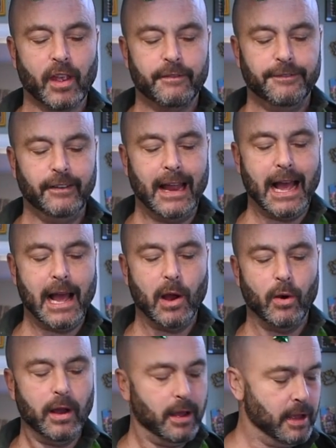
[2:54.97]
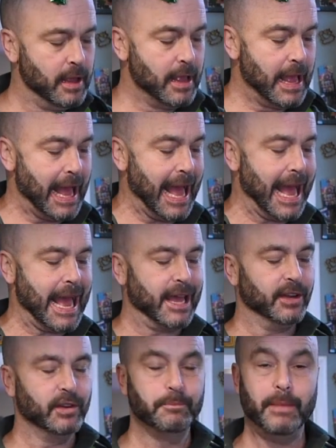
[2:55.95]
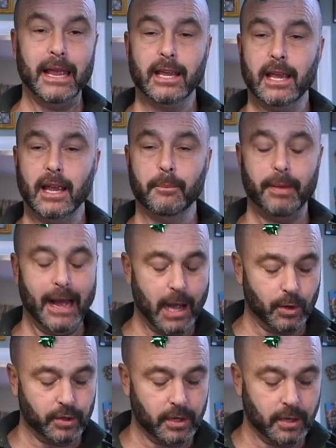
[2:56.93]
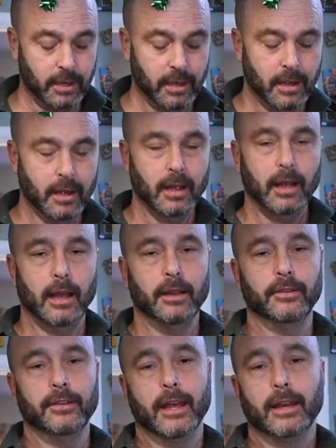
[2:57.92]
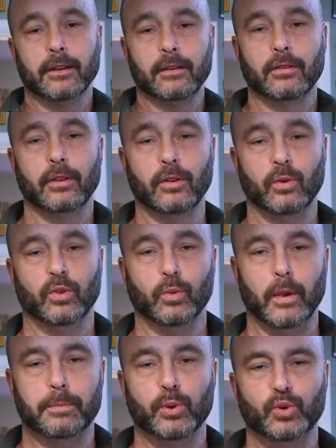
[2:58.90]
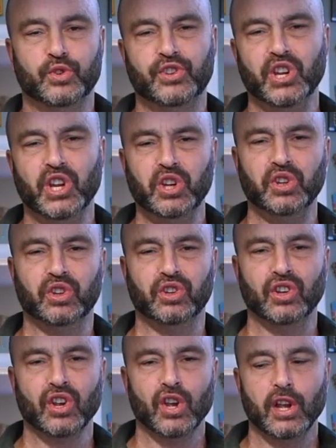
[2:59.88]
flour and baking powder, and then we put this